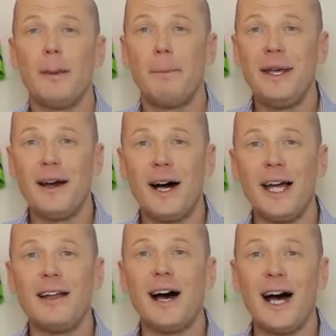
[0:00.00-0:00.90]

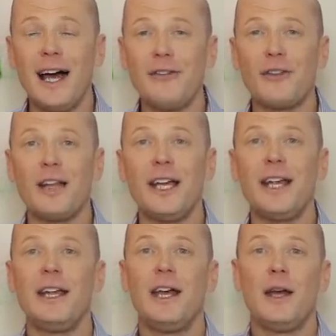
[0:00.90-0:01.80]
behind
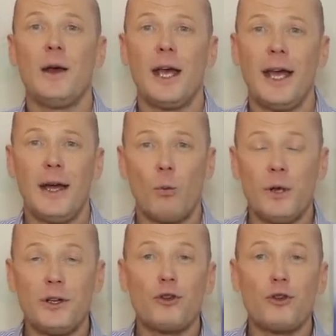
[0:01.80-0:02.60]
isolated when you're